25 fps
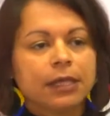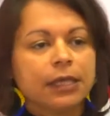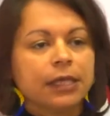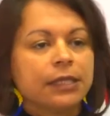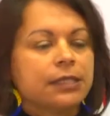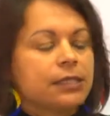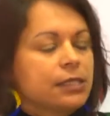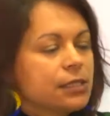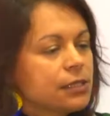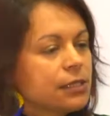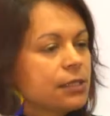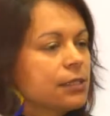
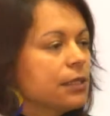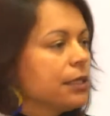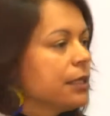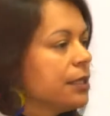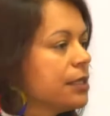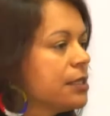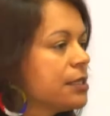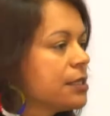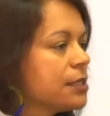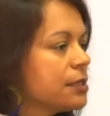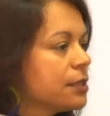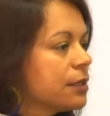it's,
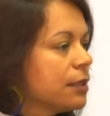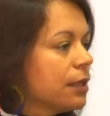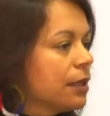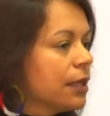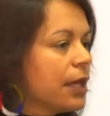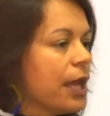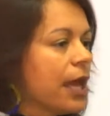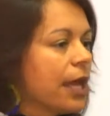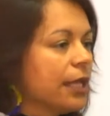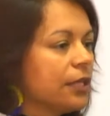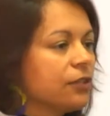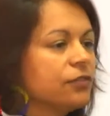it's a
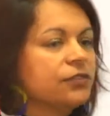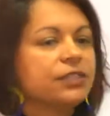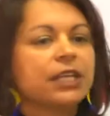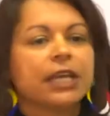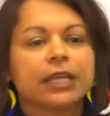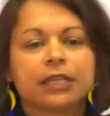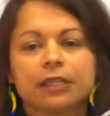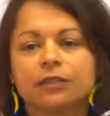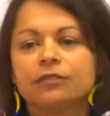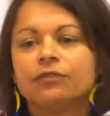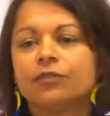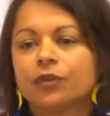kind of
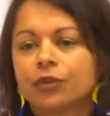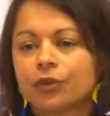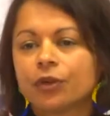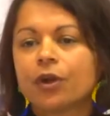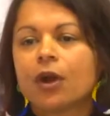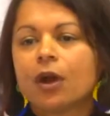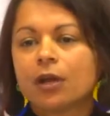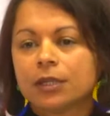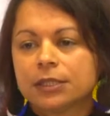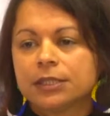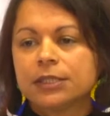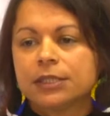taken for
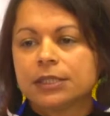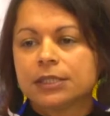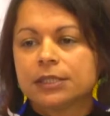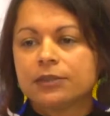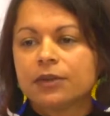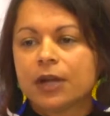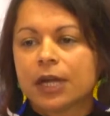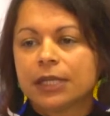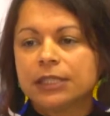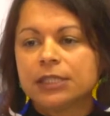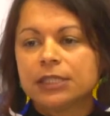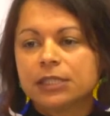granted,
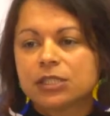right?